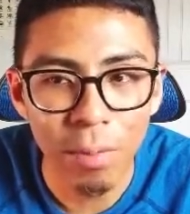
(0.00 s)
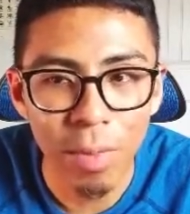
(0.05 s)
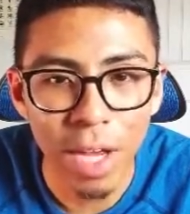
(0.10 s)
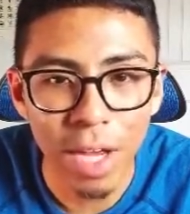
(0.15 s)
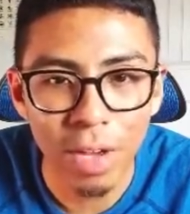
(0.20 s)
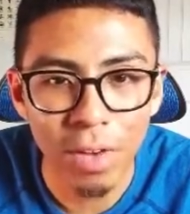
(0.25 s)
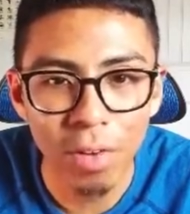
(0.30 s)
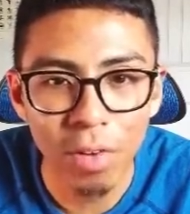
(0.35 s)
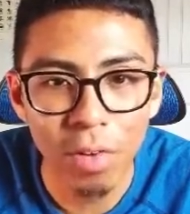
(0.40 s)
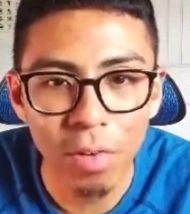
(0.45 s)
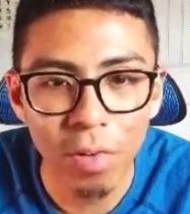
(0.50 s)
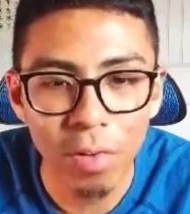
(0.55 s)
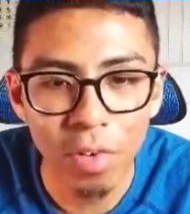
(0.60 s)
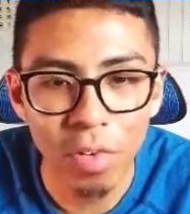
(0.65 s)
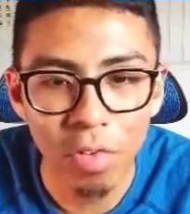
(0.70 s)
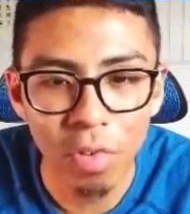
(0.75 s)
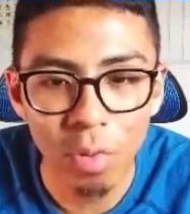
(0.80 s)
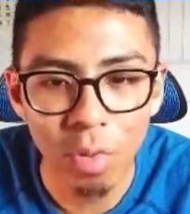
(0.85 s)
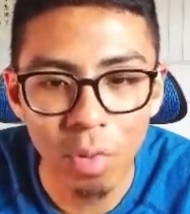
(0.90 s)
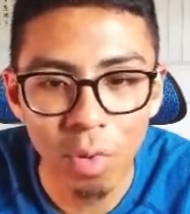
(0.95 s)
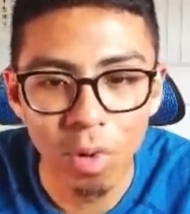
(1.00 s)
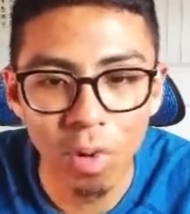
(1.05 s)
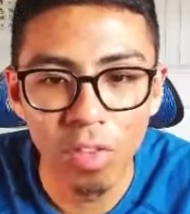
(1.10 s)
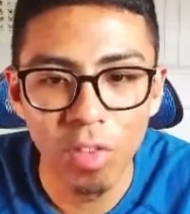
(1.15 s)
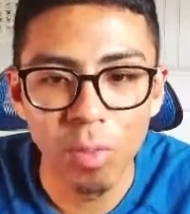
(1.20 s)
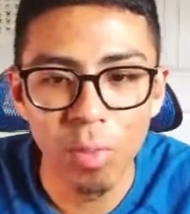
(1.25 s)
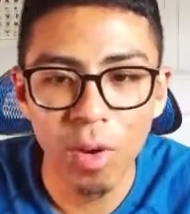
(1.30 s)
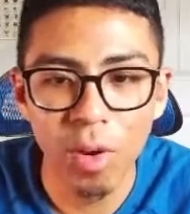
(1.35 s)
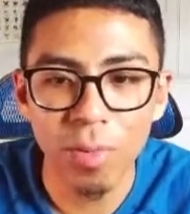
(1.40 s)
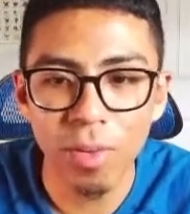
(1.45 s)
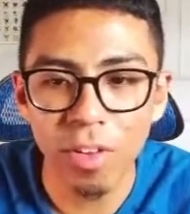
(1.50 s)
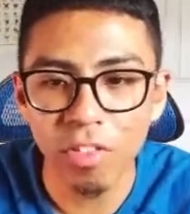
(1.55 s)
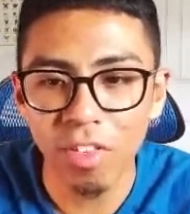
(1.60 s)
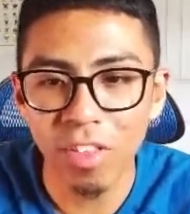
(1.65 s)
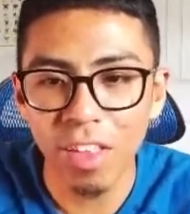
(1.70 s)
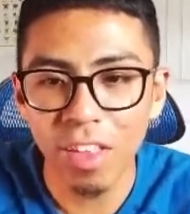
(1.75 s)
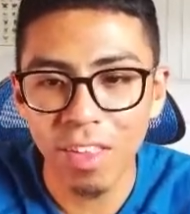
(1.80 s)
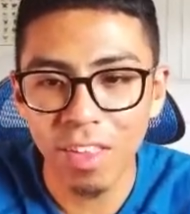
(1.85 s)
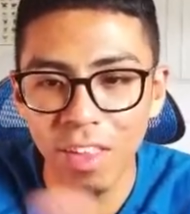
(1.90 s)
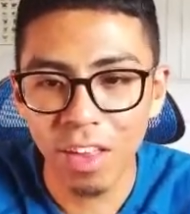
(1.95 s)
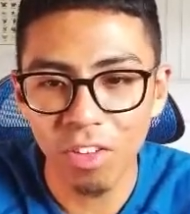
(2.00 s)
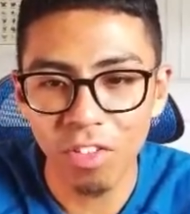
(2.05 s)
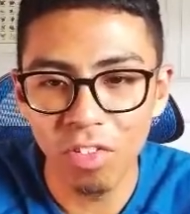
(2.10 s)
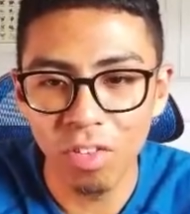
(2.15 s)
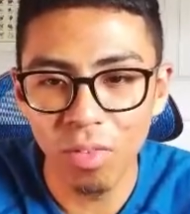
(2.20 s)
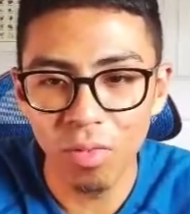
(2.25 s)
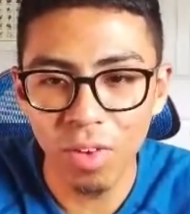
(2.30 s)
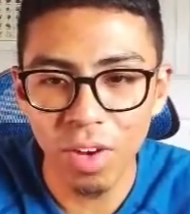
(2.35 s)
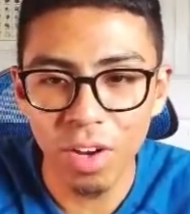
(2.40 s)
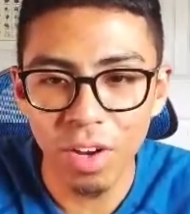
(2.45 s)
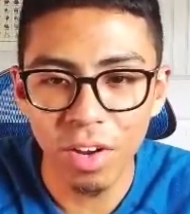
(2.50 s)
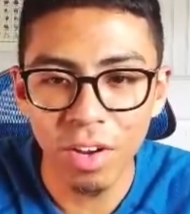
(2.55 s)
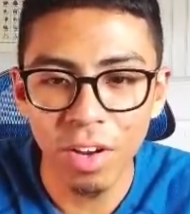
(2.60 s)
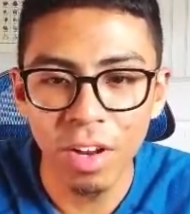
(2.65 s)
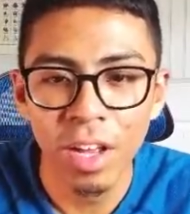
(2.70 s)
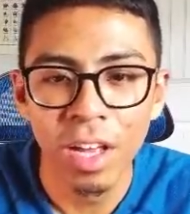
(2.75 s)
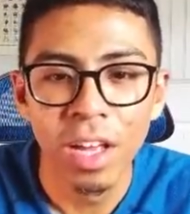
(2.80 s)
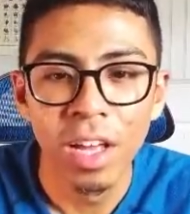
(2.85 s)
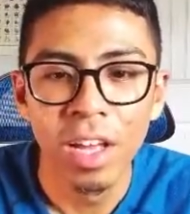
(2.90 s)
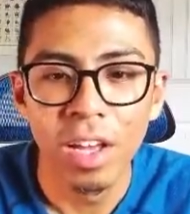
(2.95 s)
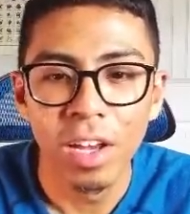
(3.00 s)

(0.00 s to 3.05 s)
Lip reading: back over towards pretty much this section over here.